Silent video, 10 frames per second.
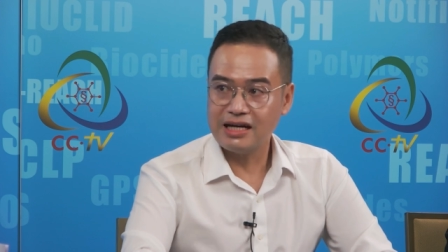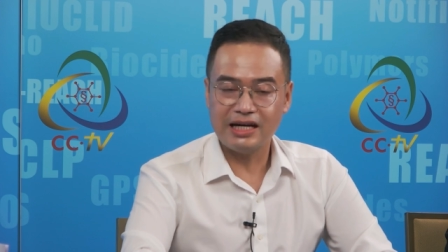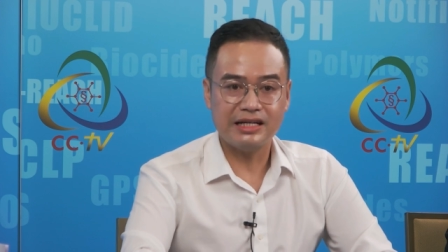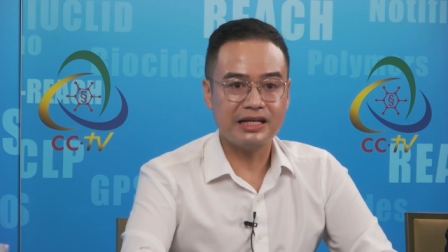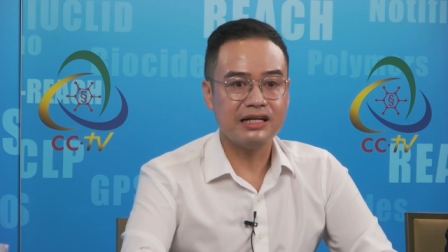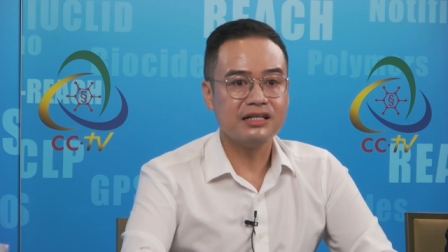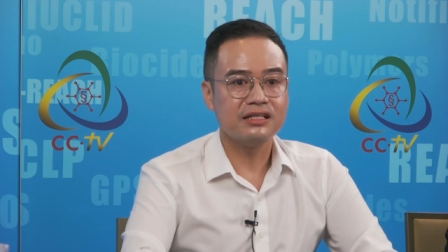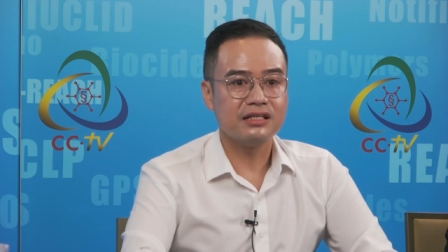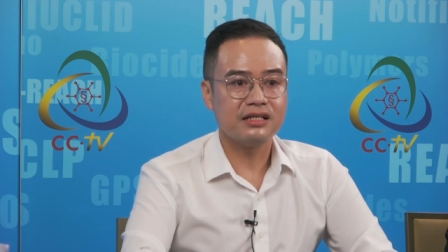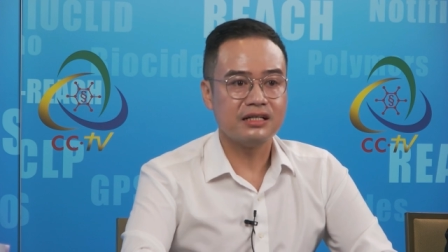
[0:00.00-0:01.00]
And
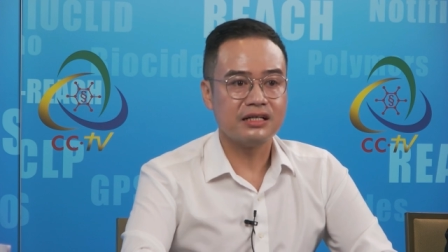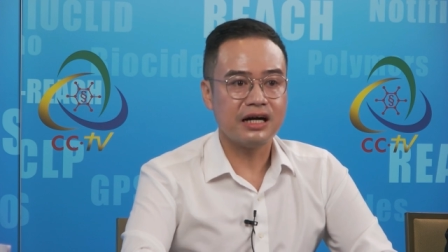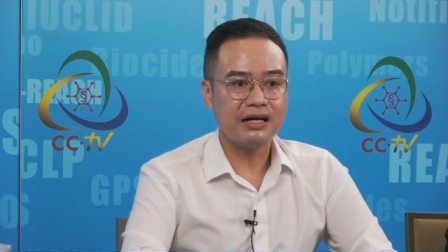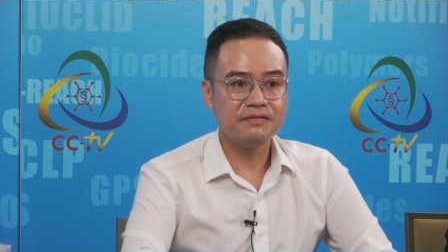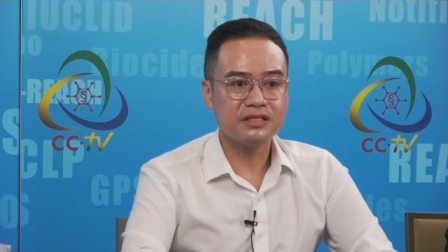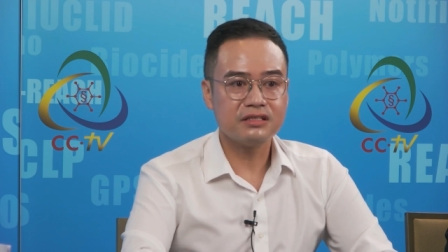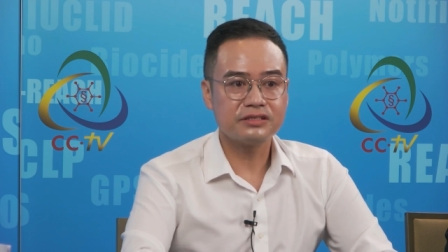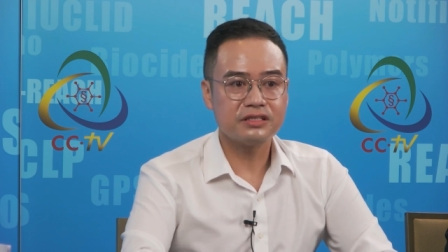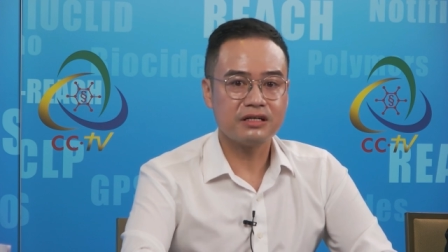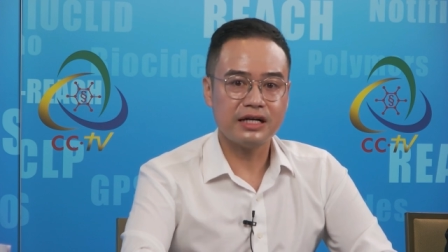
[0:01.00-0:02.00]
uh, after
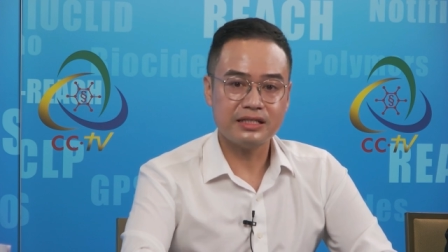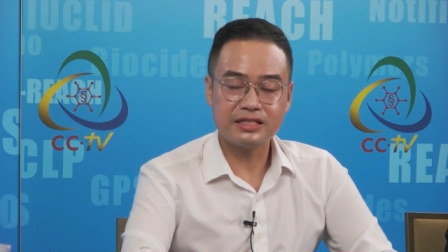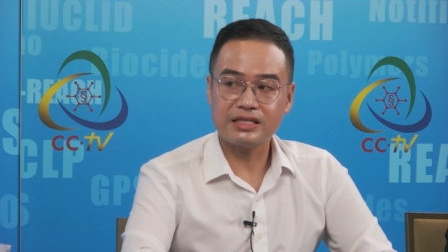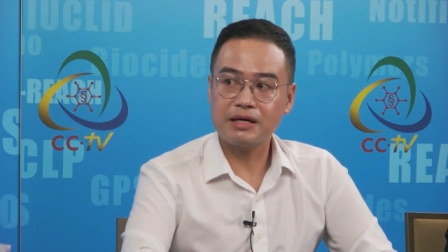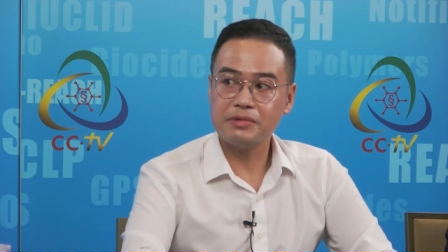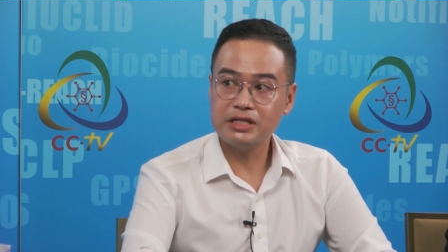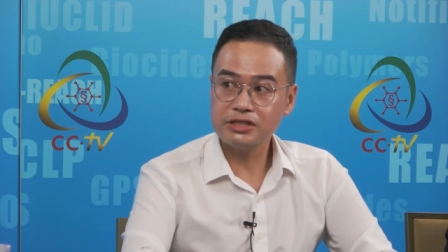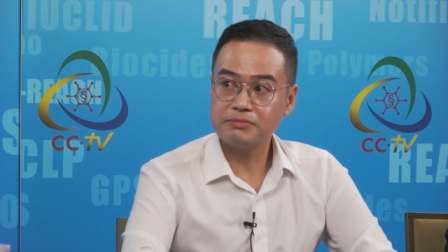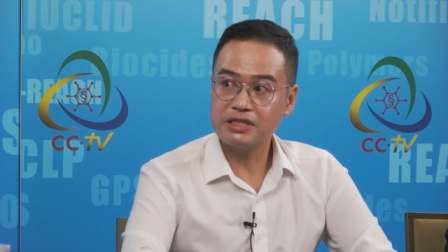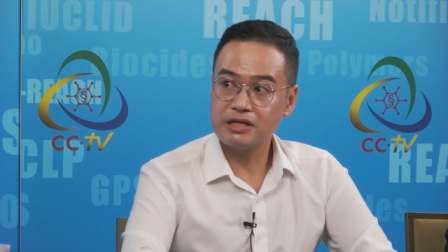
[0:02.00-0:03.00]
the
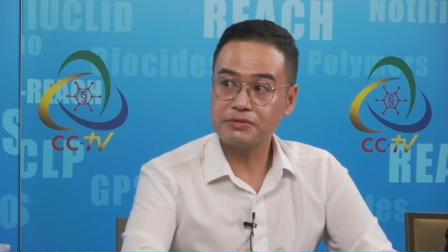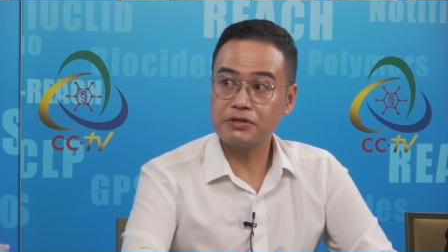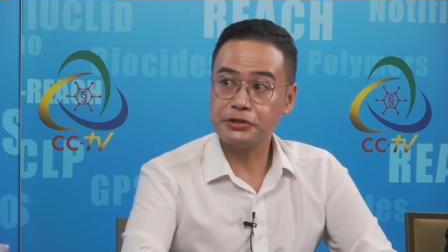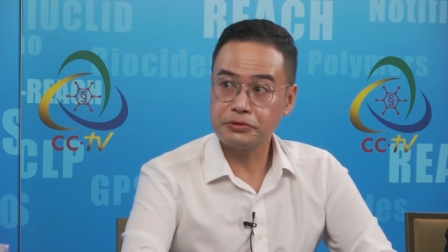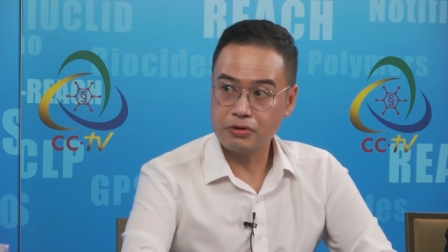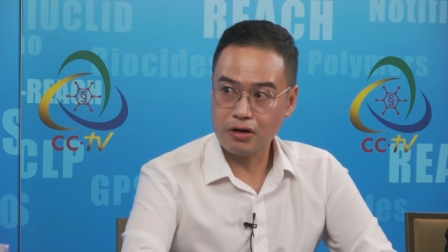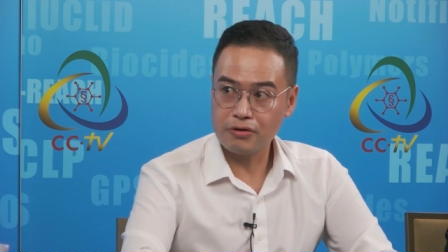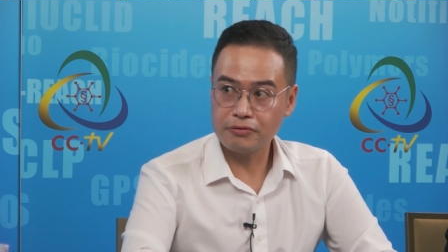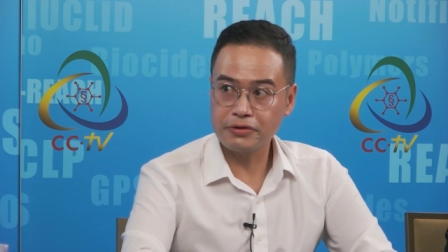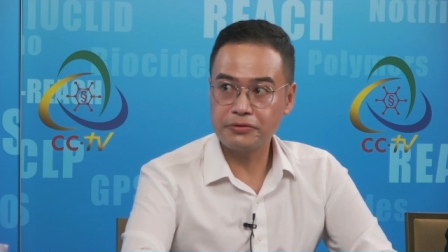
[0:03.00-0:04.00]
establishment of the new law,
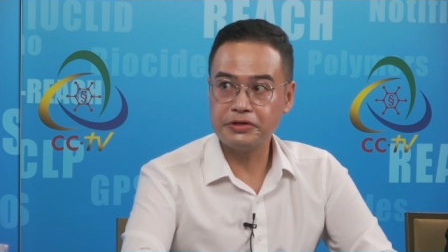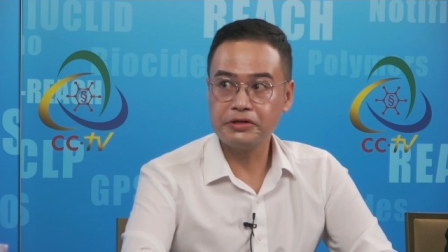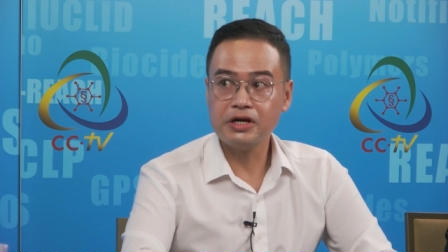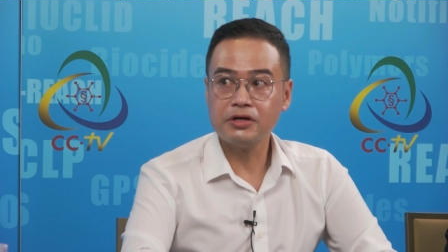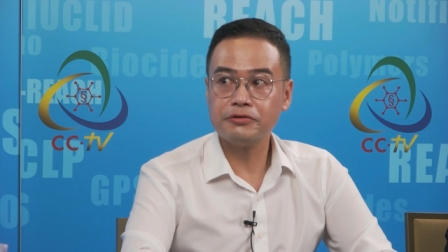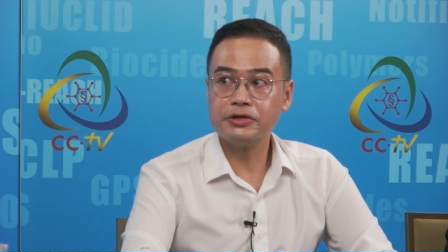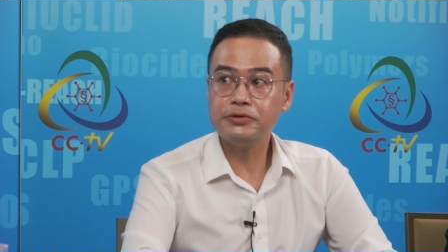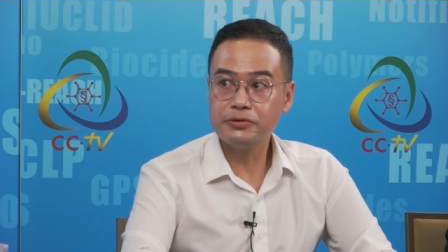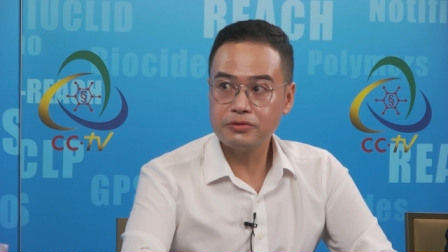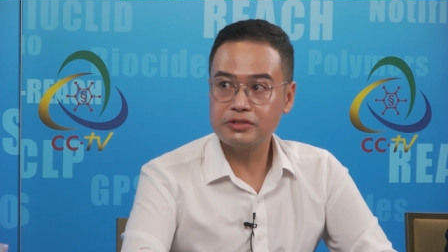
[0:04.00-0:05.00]
we can
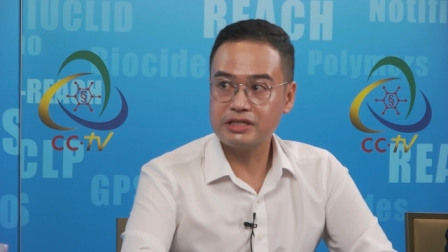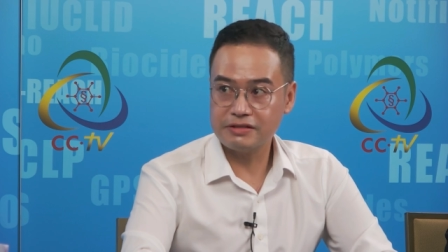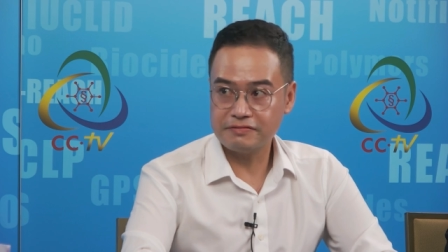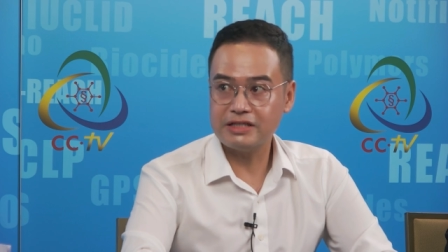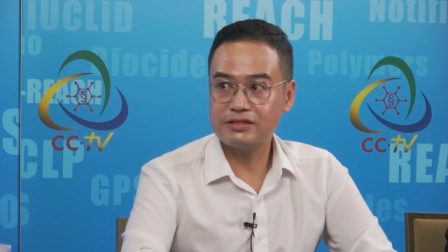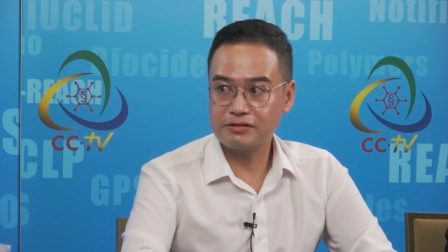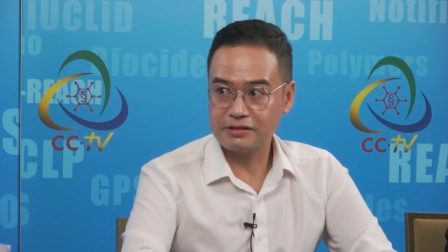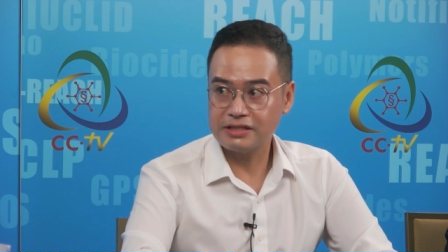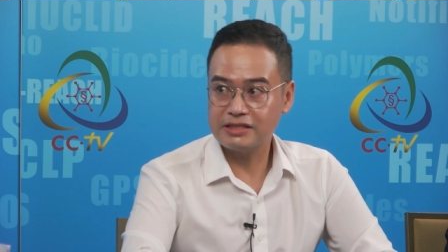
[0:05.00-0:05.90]
redo the inventory.